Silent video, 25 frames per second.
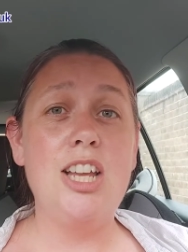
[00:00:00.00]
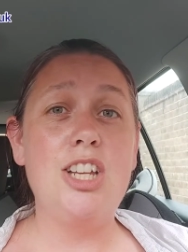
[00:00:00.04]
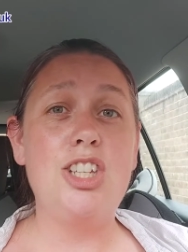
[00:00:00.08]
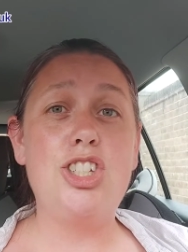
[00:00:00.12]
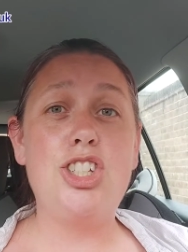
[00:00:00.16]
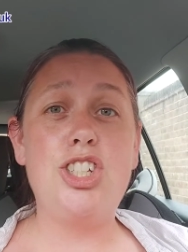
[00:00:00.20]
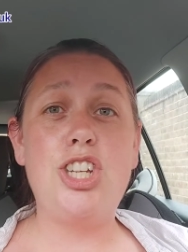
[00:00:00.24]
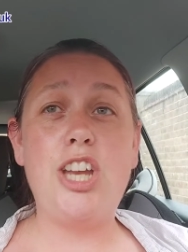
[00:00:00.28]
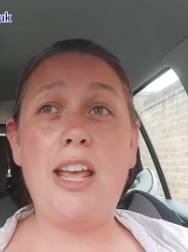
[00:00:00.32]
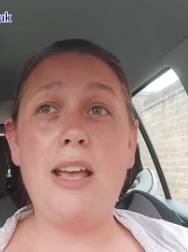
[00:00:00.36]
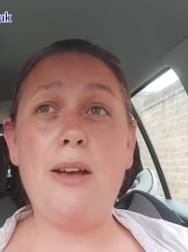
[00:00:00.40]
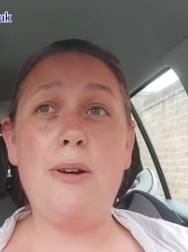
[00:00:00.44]

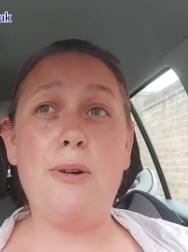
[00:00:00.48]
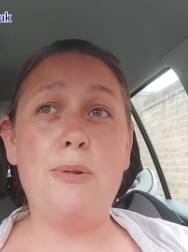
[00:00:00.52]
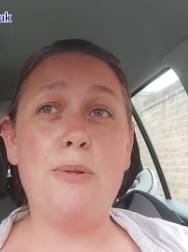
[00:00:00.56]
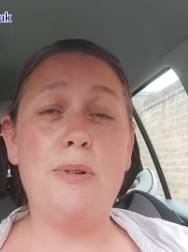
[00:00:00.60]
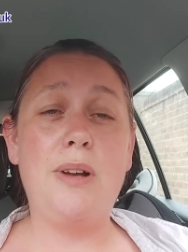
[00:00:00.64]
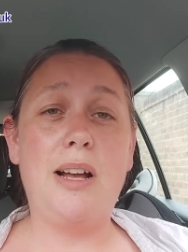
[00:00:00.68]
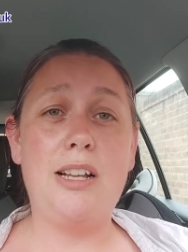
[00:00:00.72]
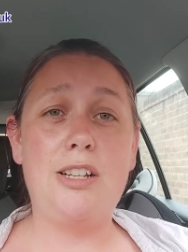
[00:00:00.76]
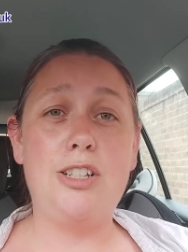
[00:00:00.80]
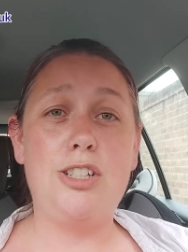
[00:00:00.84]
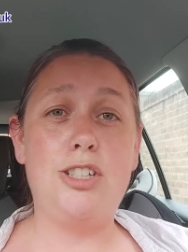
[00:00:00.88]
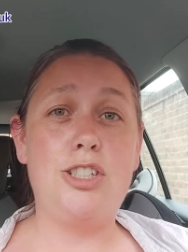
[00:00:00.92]
chill
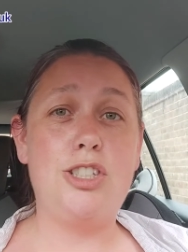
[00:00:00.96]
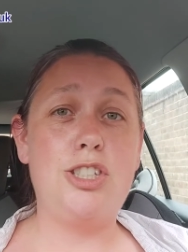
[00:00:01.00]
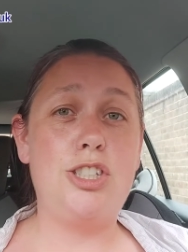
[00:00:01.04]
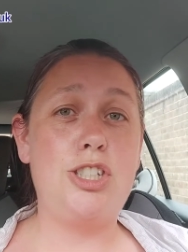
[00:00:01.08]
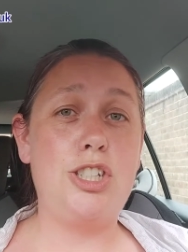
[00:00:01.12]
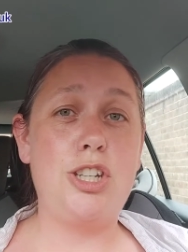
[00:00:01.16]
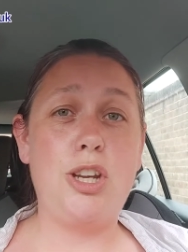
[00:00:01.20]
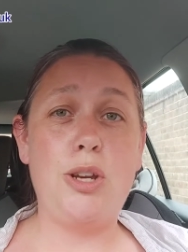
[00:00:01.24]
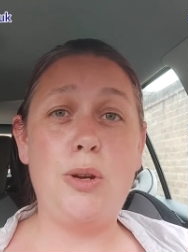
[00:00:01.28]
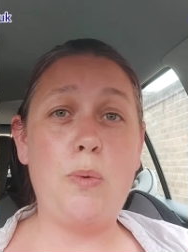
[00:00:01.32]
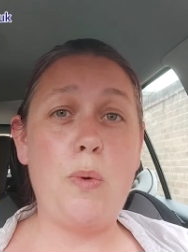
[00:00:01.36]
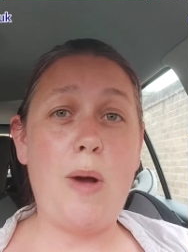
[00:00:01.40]
and
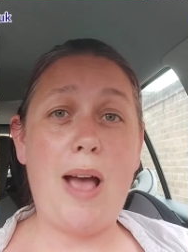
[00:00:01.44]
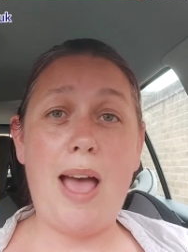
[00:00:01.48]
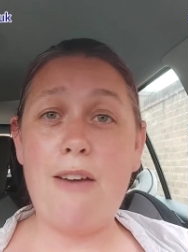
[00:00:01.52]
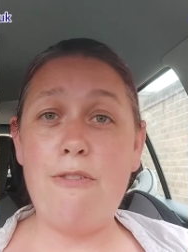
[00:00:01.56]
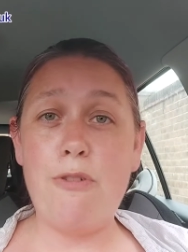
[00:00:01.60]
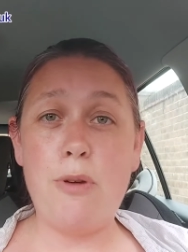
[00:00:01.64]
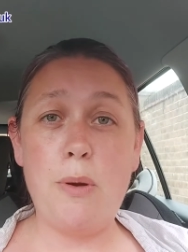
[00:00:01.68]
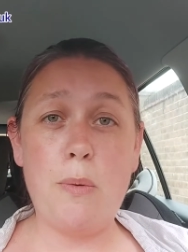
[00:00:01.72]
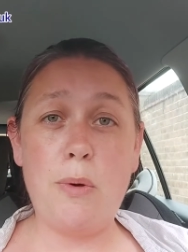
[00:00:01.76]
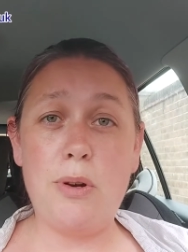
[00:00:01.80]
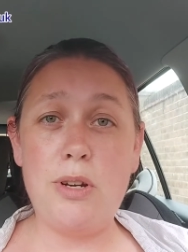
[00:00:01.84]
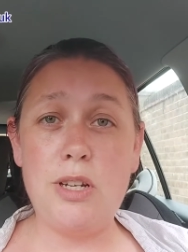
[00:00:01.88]
do
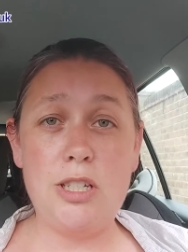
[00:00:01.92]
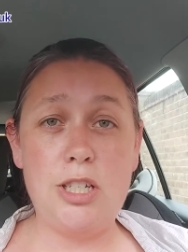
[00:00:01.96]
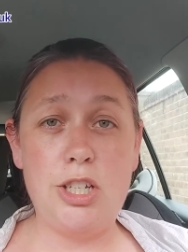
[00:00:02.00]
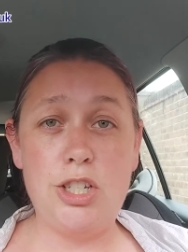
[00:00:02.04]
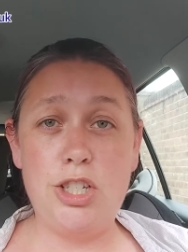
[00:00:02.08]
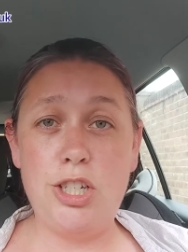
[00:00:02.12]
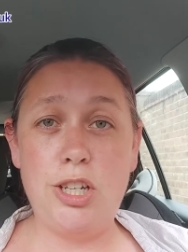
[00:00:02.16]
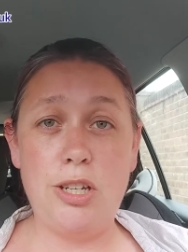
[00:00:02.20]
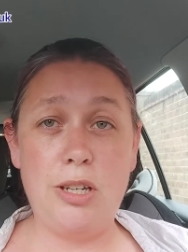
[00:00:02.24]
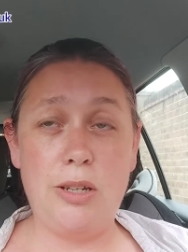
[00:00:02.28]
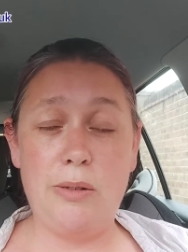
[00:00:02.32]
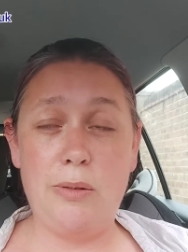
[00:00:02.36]
whatever we wanted to
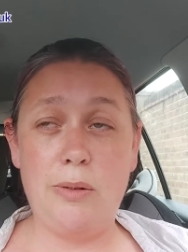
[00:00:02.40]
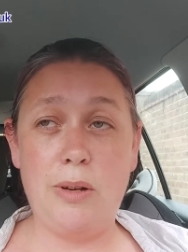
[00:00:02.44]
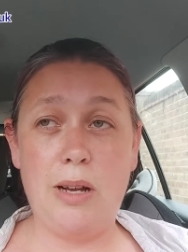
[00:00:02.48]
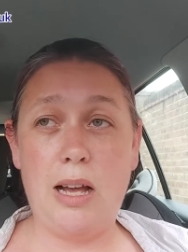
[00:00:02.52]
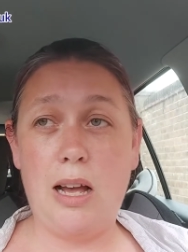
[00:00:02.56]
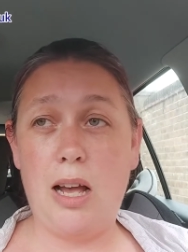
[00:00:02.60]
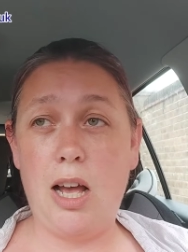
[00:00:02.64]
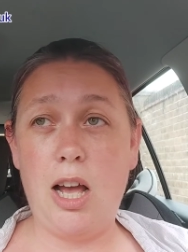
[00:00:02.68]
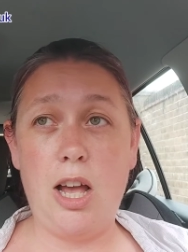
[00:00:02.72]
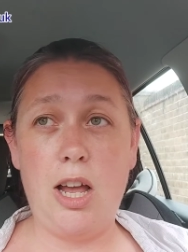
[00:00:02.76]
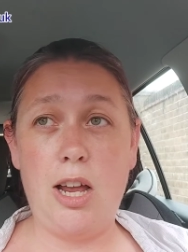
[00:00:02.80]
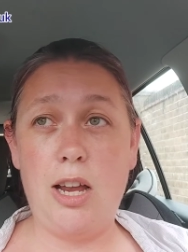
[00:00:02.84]
do
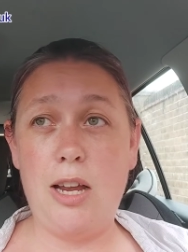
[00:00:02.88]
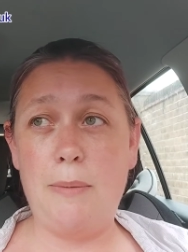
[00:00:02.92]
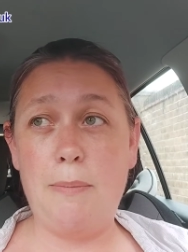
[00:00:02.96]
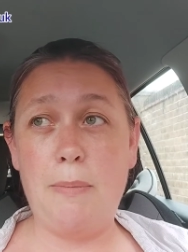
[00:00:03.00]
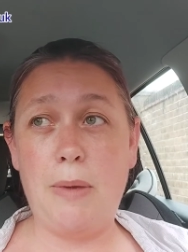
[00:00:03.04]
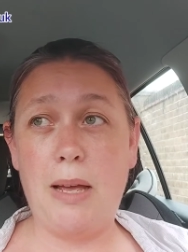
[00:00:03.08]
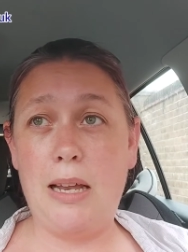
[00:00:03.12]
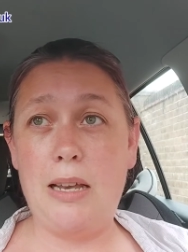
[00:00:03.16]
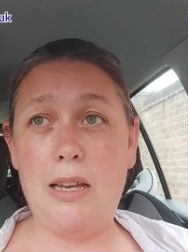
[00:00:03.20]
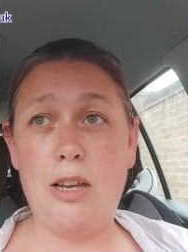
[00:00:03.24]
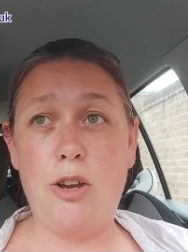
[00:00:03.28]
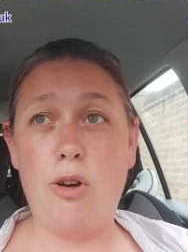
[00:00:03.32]
at home
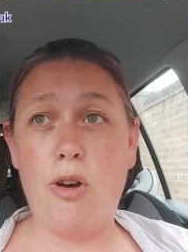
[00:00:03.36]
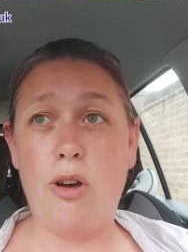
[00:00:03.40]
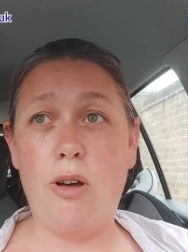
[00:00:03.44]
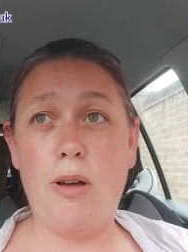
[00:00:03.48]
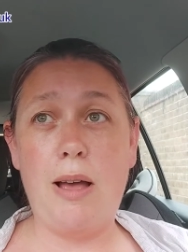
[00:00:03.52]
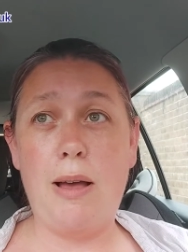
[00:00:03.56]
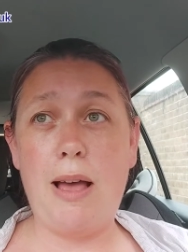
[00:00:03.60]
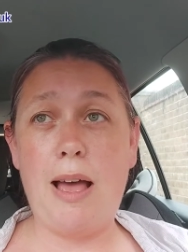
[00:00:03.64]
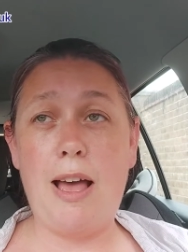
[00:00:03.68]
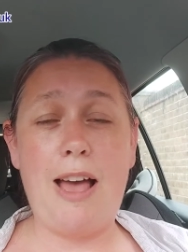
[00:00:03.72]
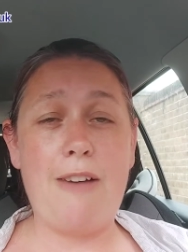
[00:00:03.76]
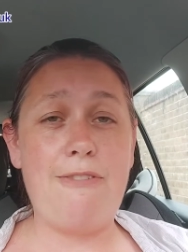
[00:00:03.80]
and not
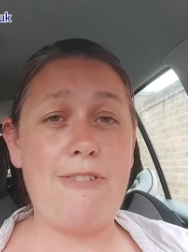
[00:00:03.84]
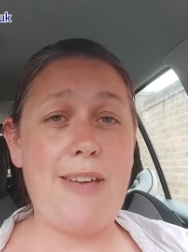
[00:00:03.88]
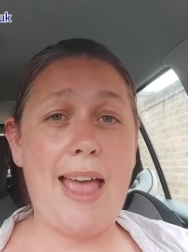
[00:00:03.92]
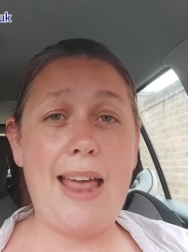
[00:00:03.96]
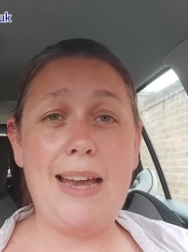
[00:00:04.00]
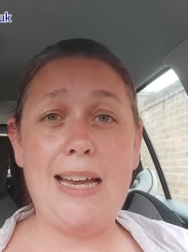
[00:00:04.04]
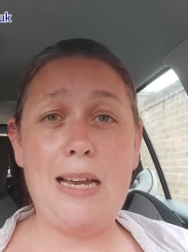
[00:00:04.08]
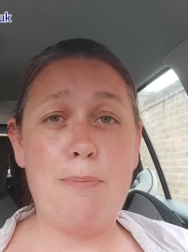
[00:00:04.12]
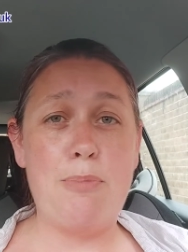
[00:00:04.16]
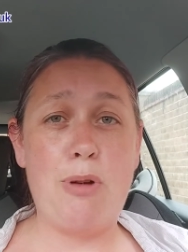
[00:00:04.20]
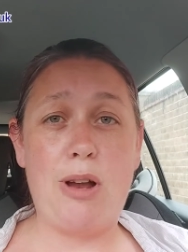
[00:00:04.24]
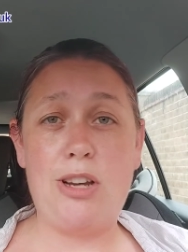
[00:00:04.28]
have
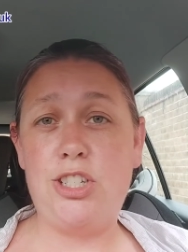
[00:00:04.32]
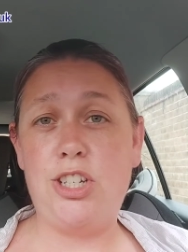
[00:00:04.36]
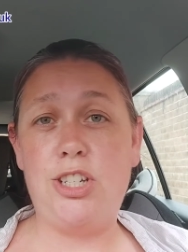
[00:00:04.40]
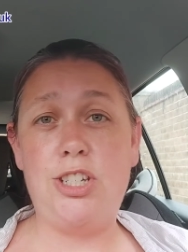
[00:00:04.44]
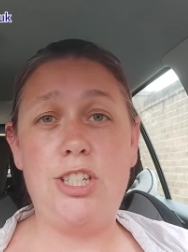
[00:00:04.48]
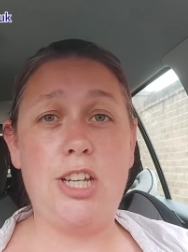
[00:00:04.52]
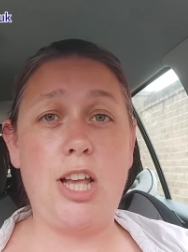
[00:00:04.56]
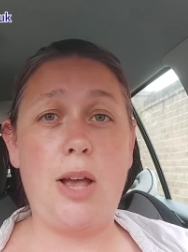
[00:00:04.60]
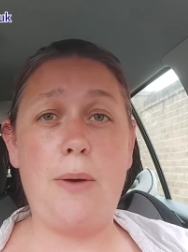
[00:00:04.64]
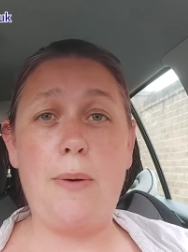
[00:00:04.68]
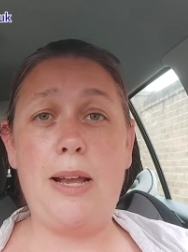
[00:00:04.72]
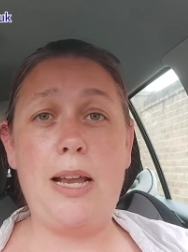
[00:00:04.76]
any pressure
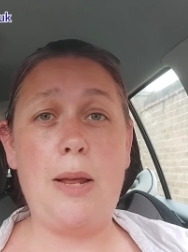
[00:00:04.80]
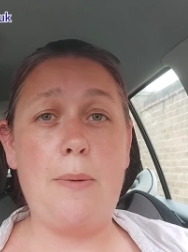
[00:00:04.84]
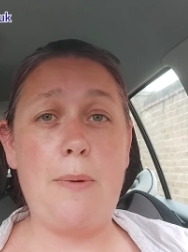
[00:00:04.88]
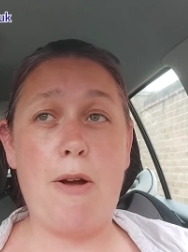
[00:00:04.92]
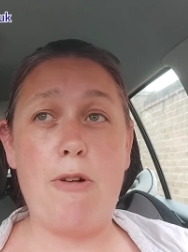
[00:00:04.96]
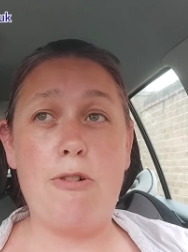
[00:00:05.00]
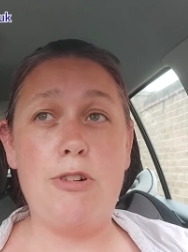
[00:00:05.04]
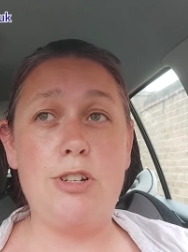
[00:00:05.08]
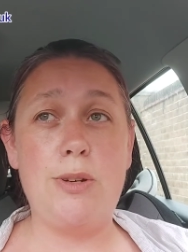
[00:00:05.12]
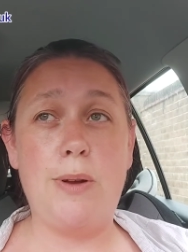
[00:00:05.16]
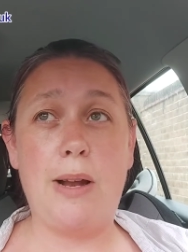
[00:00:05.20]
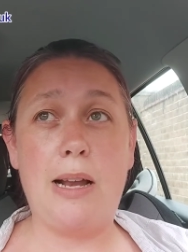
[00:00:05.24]
to go
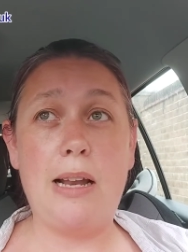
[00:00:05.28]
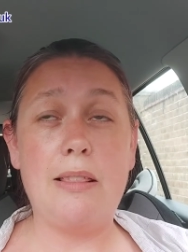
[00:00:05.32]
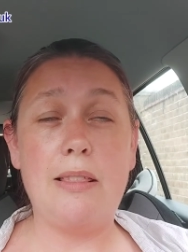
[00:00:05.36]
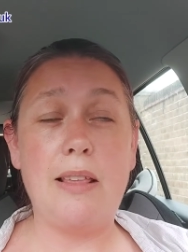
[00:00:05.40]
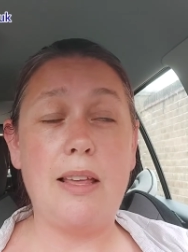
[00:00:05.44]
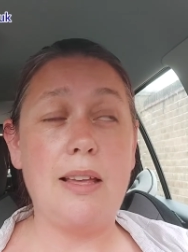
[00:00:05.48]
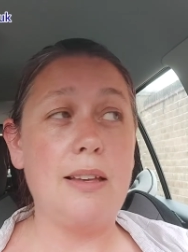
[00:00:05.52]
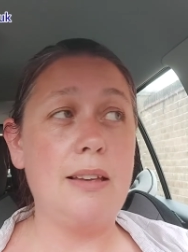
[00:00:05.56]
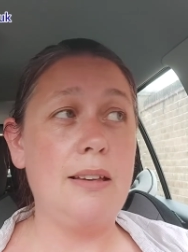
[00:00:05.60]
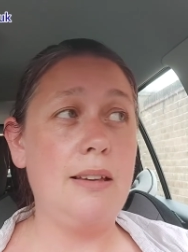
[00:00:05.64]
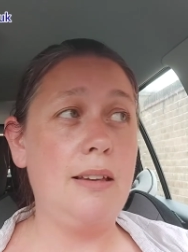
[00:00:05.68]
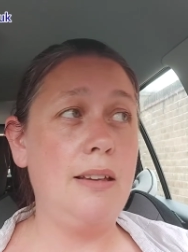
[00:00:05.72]
anywhere or do anything.